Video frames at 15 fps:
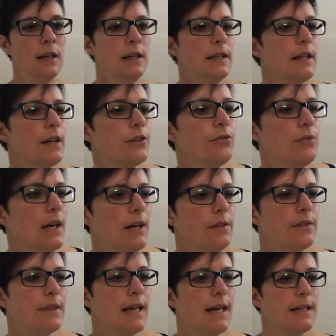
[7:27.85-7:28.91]
Now
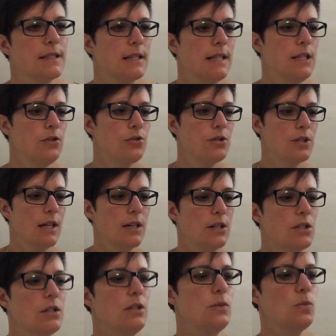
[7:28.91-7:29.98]
throughout that
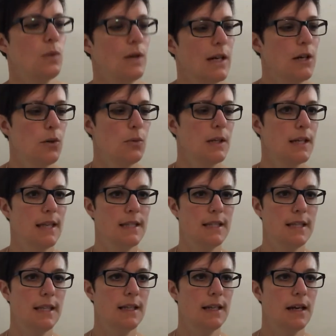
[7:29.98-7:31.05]
introduction as well, we're
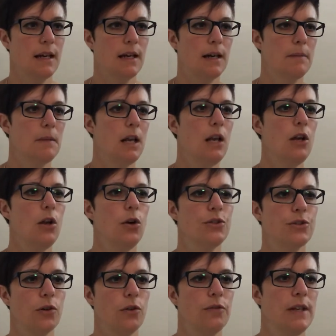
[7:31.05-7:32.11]
getting um, a
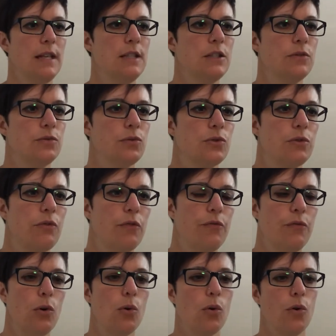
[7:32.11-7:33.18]
lot of intervals of a
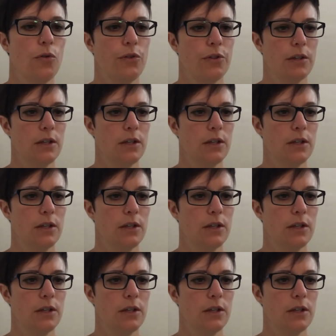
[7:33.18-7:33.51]
fourth.